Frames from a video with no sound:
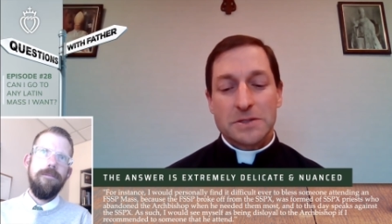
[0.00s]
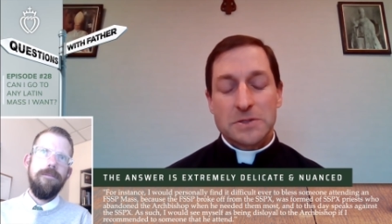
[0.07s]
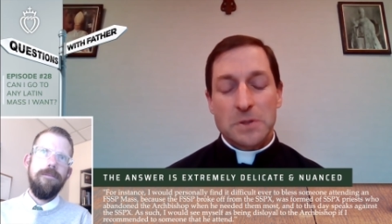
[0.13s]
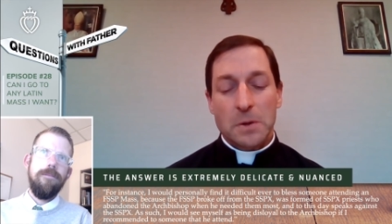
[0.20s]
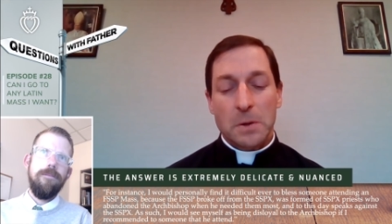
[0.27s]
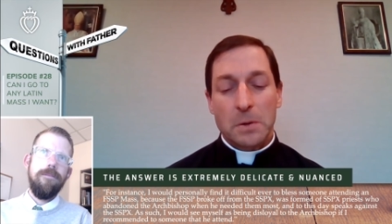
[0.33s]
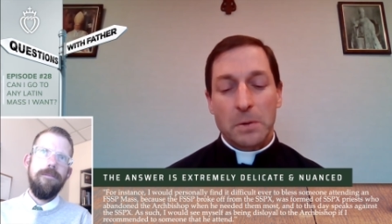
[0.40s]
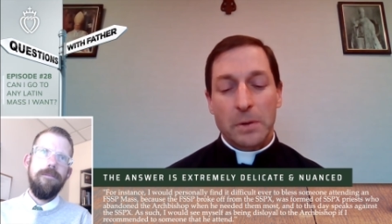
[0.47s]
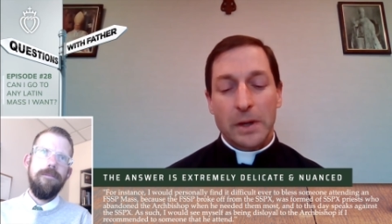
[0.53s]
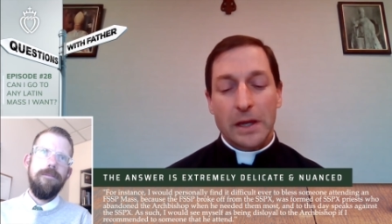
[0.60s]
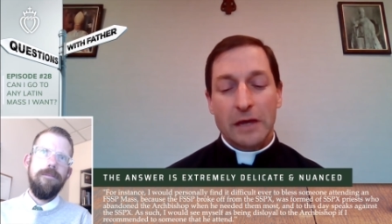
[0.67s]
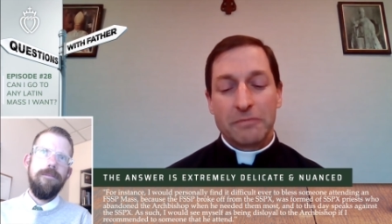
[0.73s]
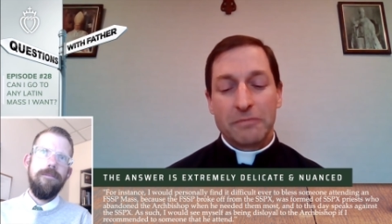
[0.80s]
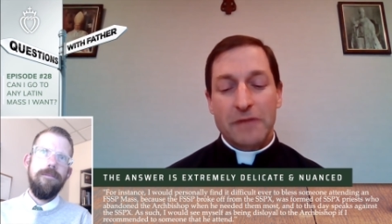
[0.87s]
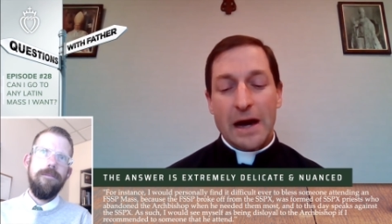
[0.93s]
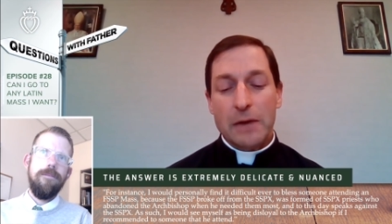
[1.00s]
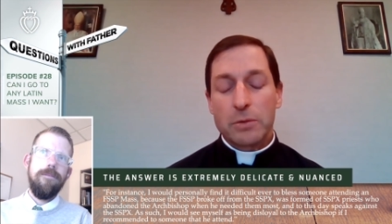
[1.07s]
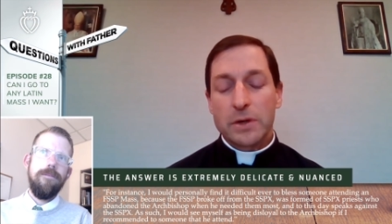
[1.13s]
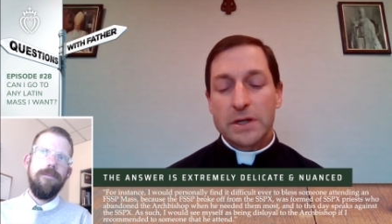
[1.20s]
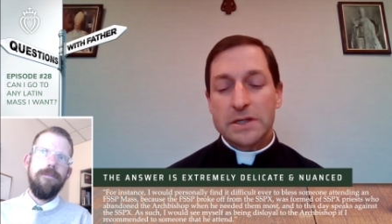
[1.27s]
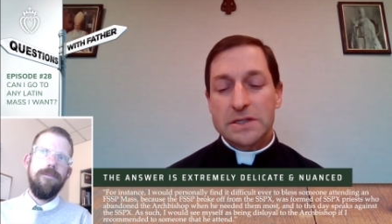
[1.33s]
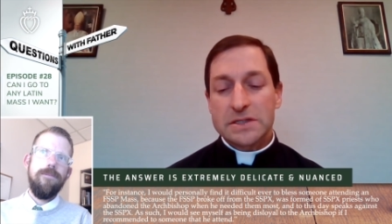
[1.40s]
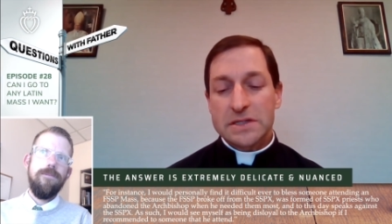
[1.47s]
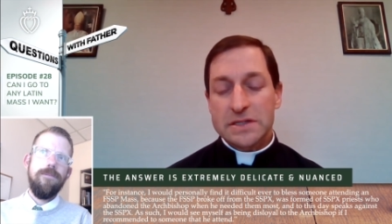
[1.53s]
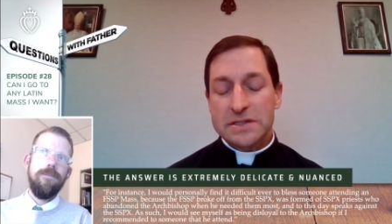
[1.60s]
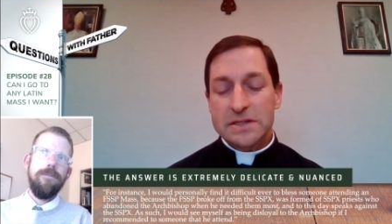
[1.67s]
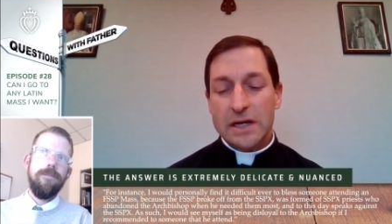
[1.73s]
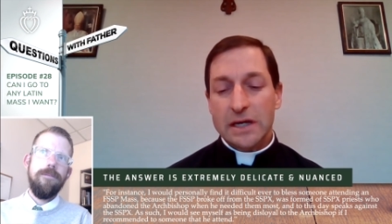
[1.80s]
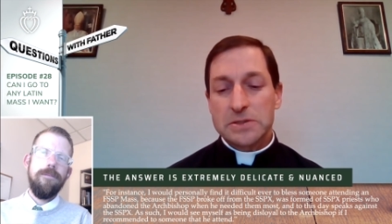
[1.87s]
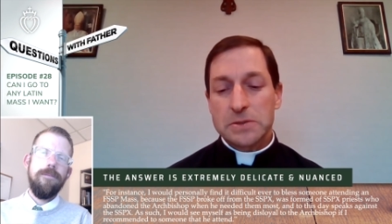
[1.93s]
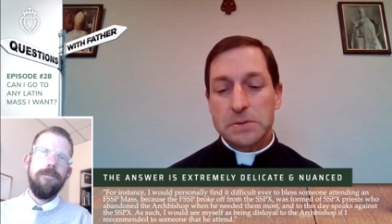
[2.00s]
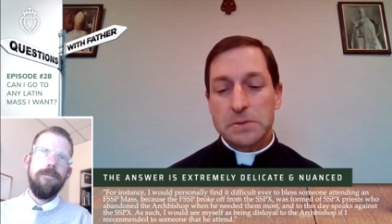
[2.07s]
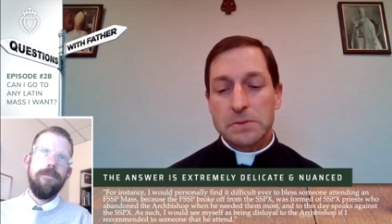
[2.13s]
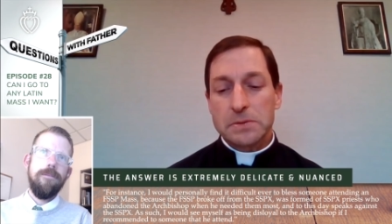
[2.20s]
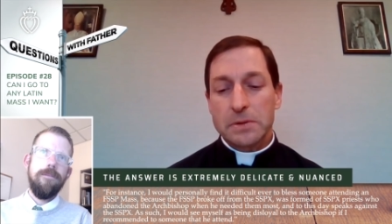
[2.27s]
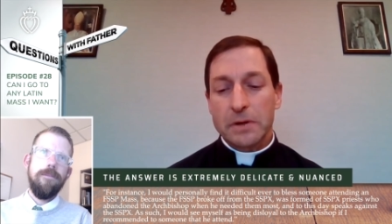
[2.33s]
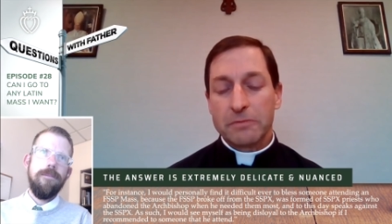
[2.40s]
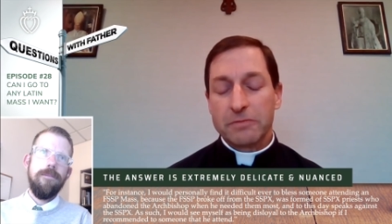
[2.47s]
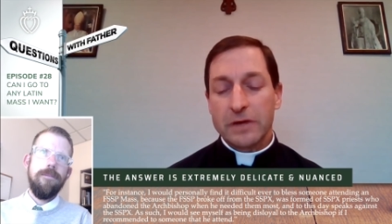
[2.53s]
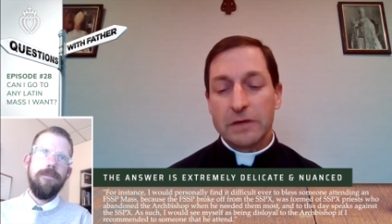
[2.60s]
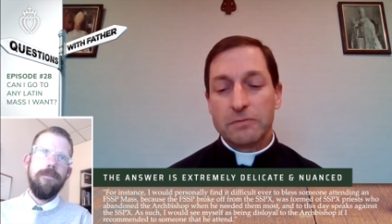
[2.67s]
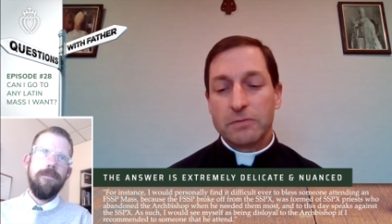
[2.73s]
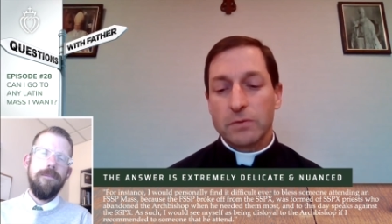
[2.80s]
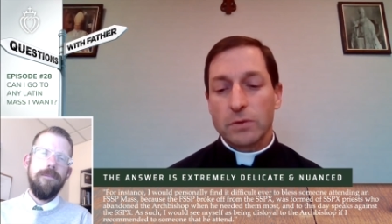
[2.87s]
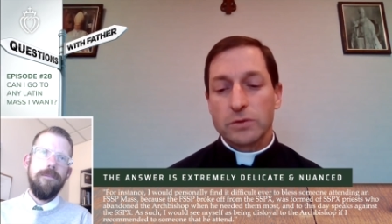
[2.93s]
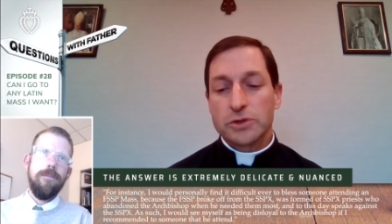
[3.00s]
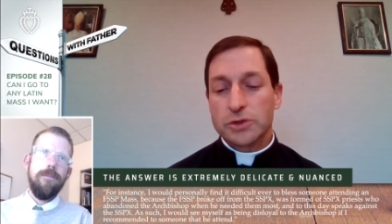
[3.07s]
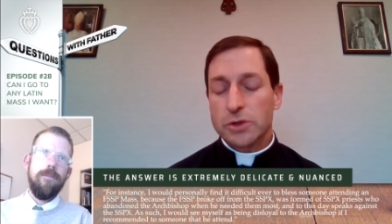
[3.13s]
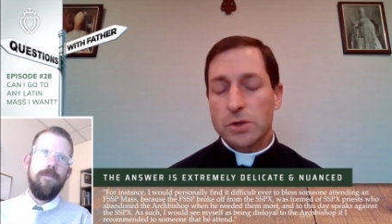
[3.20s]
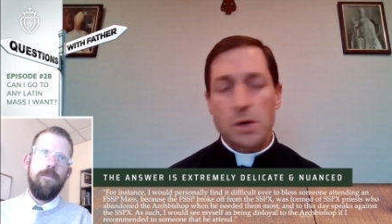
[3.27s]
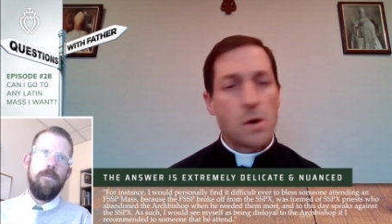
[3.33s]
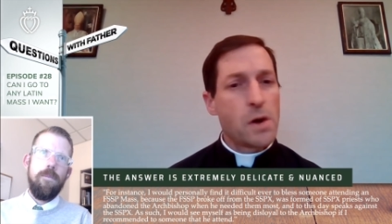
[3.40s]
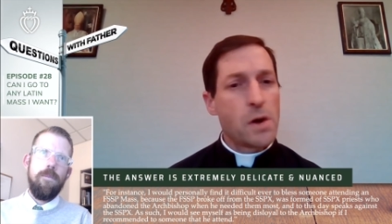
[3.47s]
so if I were to say to a faithful, sure, go